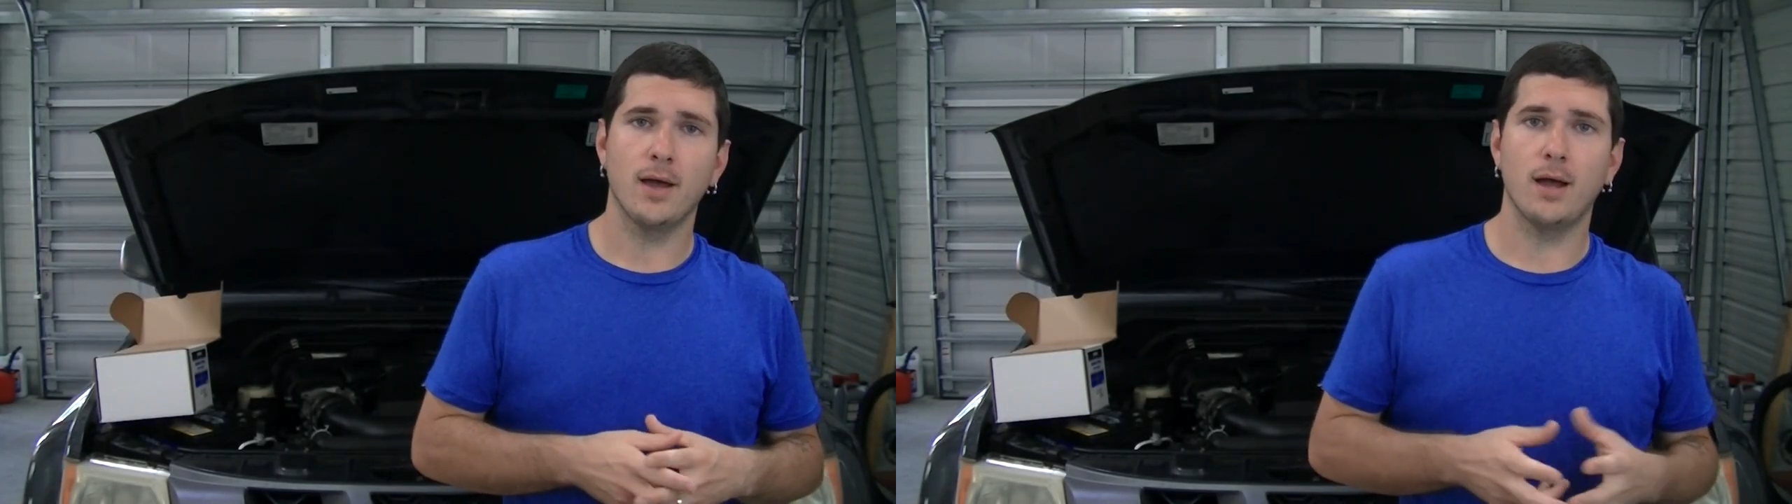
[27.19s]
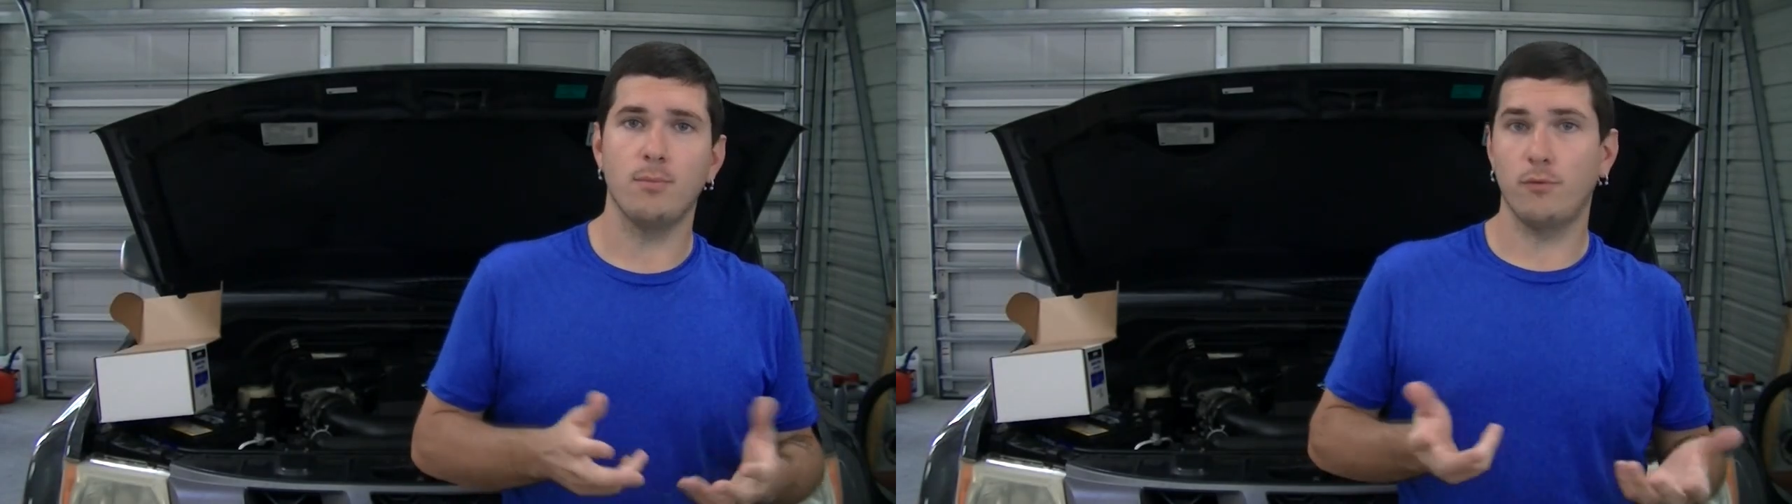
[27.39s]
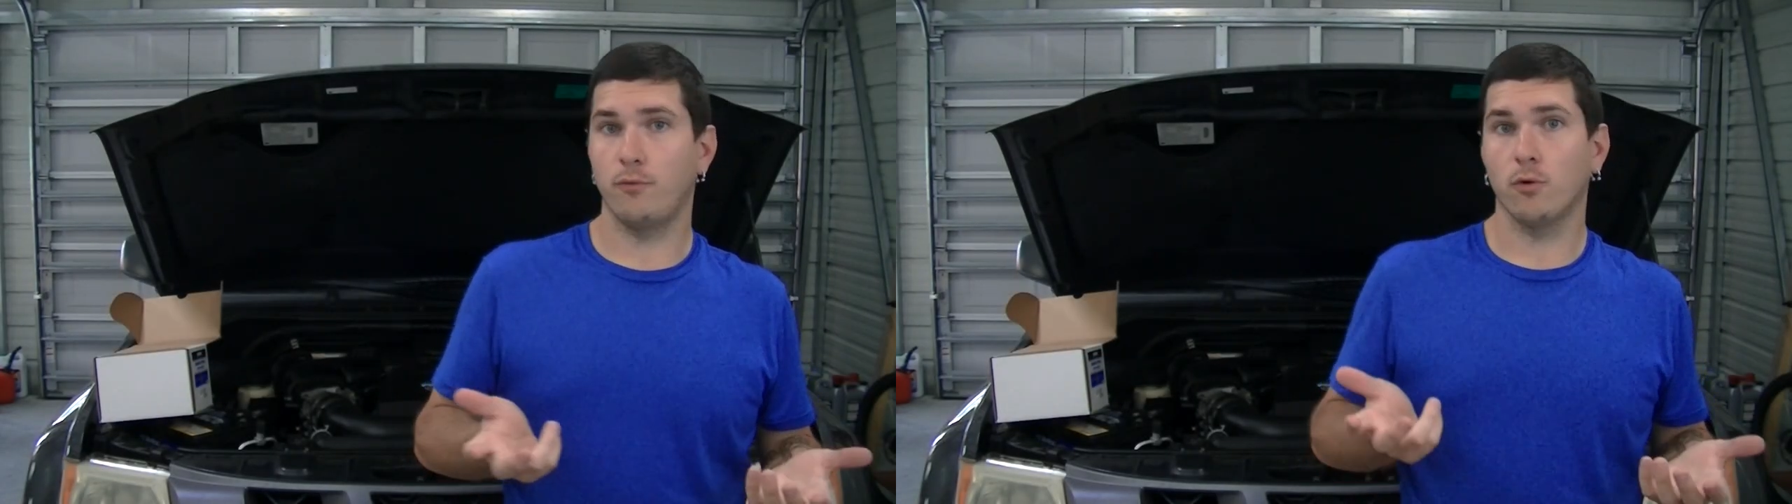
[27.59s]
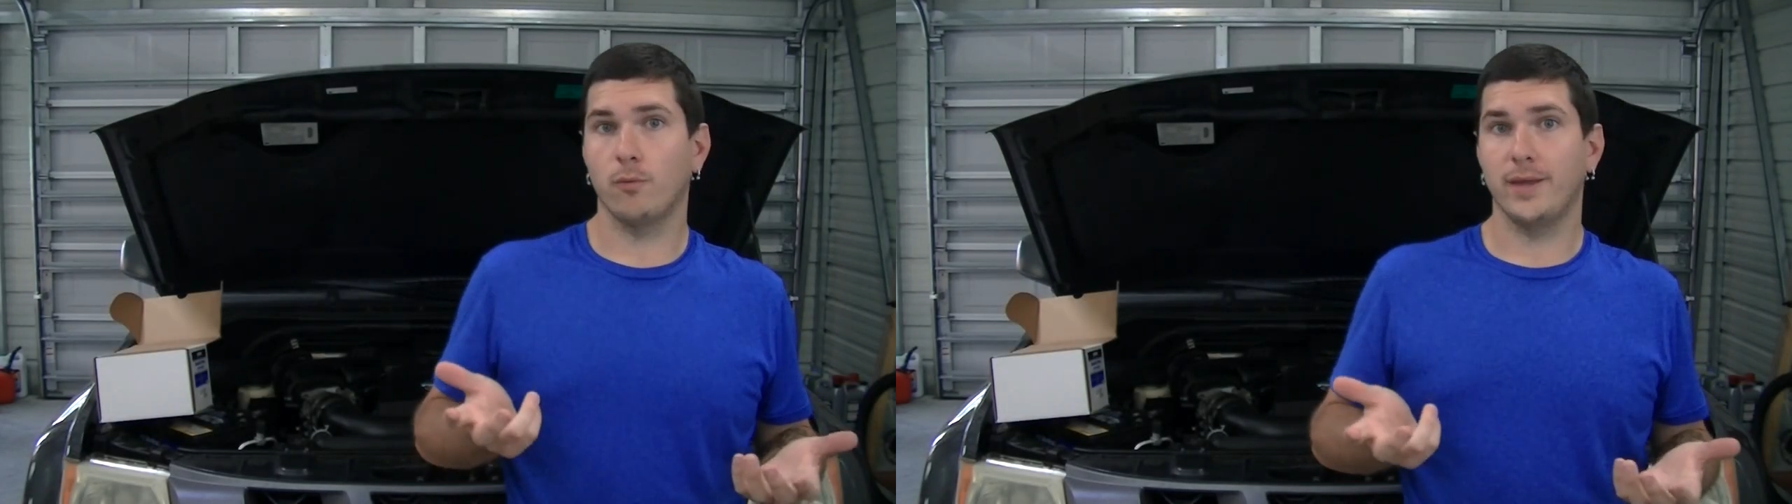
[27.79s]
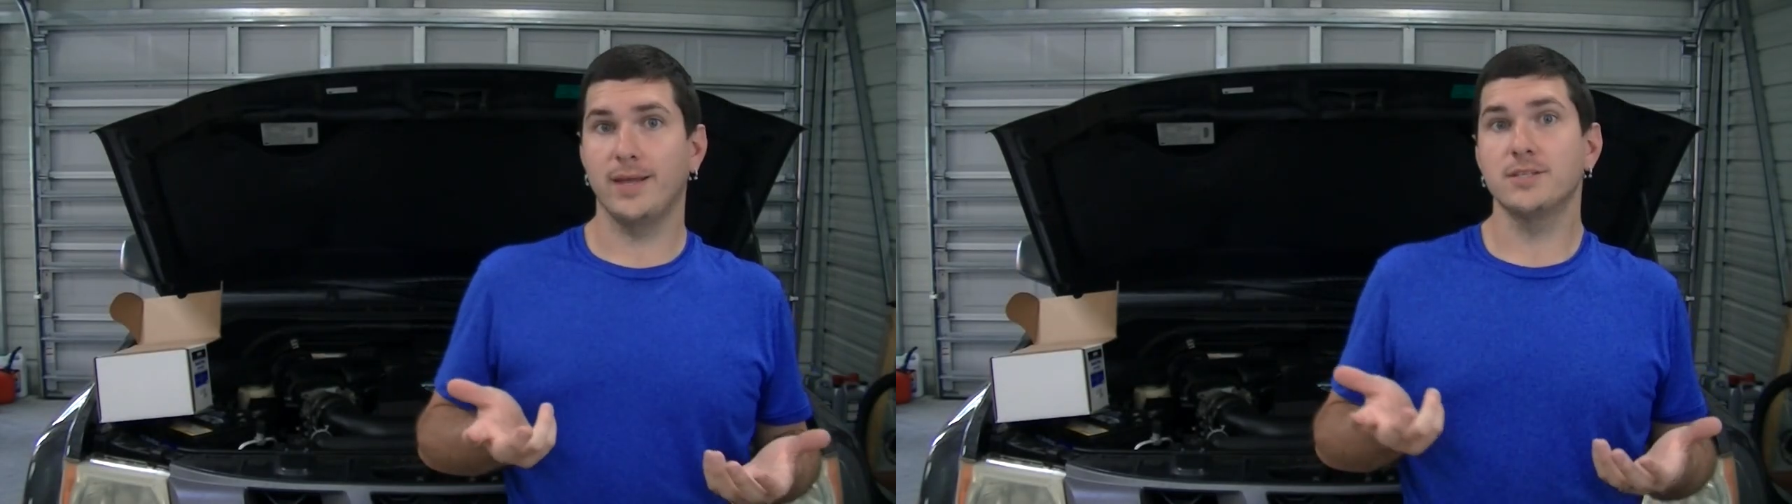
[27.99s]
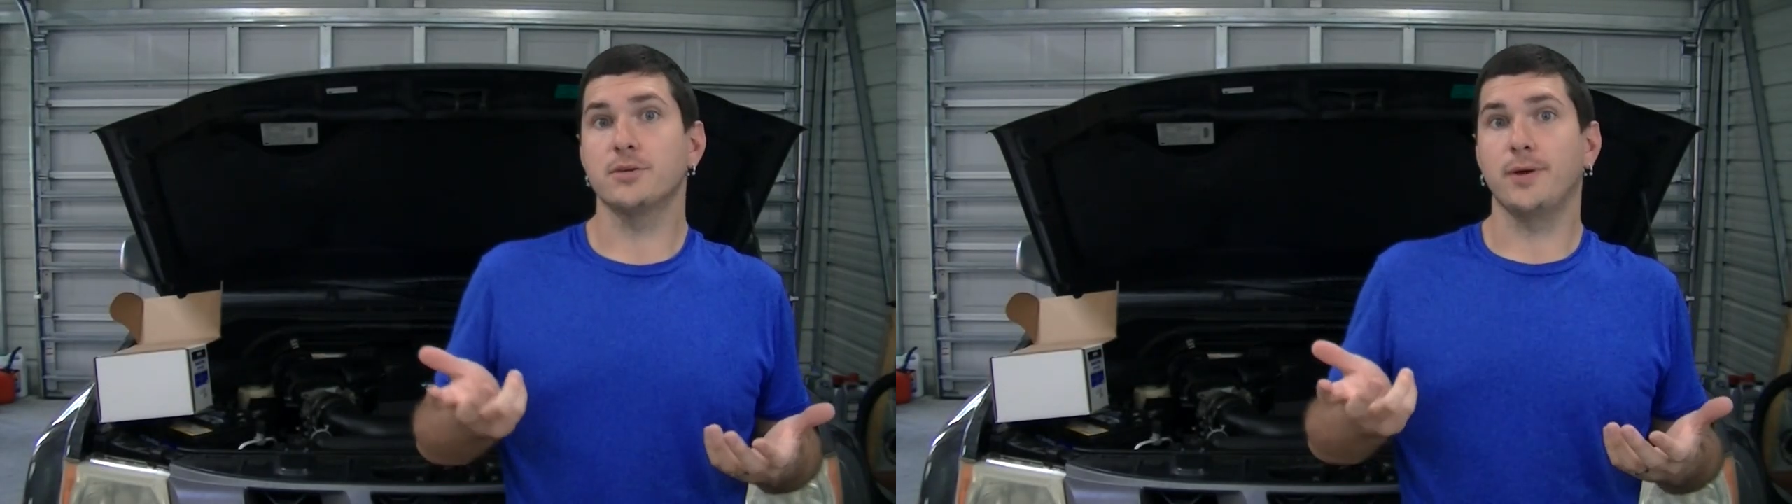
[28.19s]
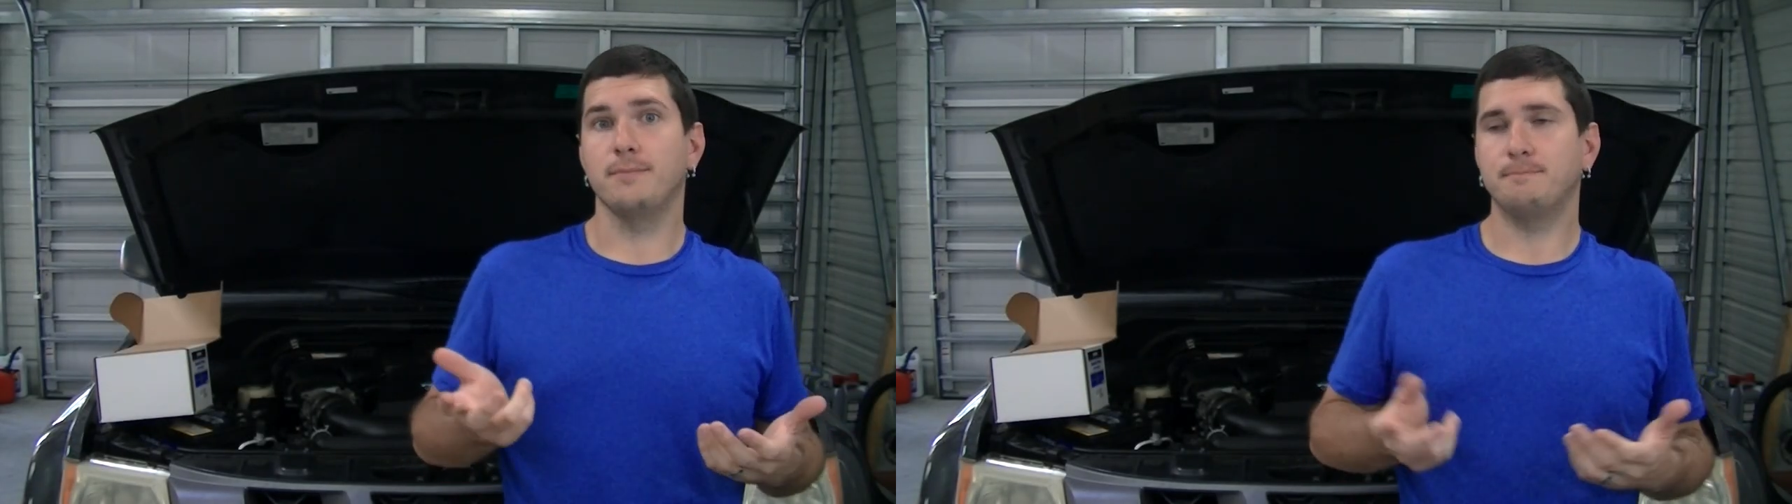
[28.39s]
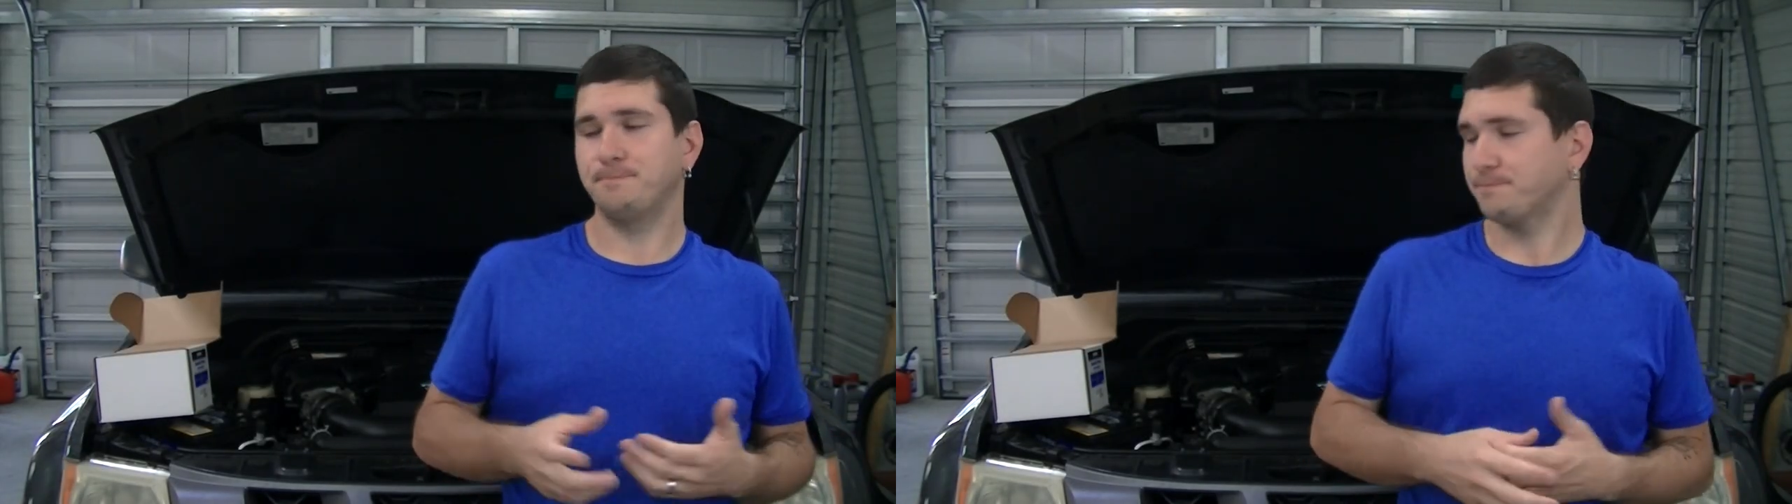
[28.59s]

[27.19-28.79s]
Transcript: uh, before we get to it.